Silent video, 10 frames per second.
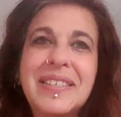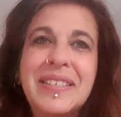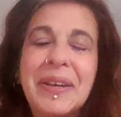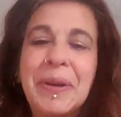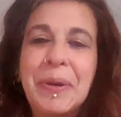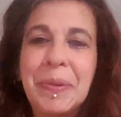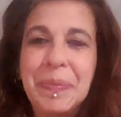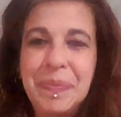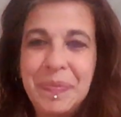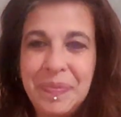So,
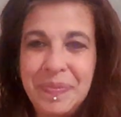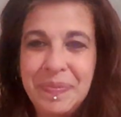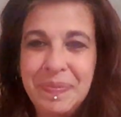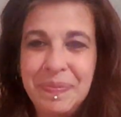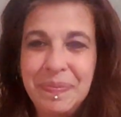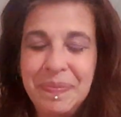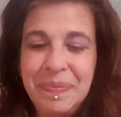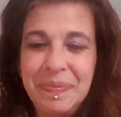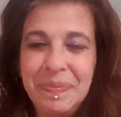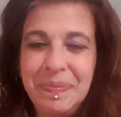
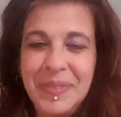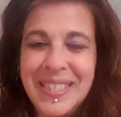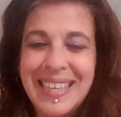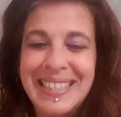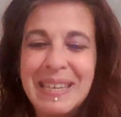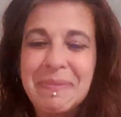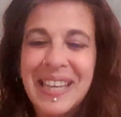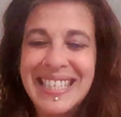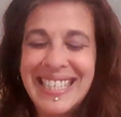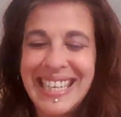Sunday
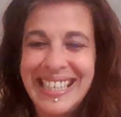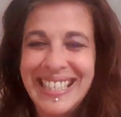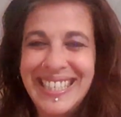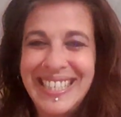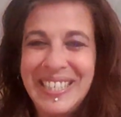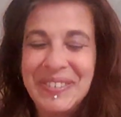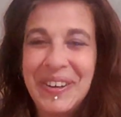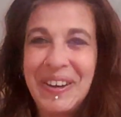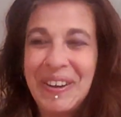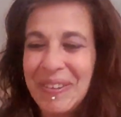blessings to you
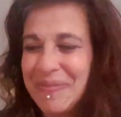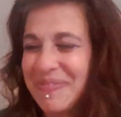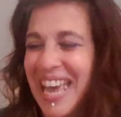all.